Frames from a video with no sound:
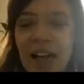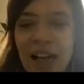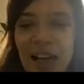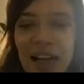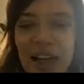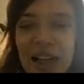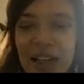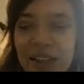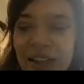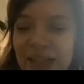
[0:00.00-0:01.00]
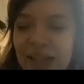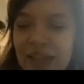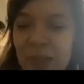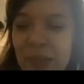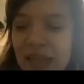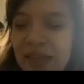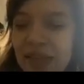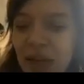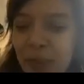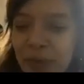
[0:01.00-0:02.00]
And I think it's an
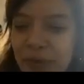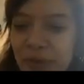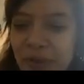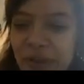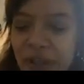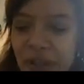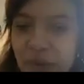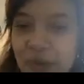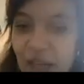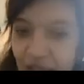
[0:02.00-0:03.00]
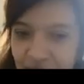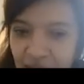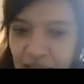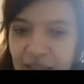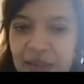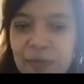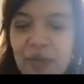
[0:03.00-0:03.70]
amazing opportunity to test things.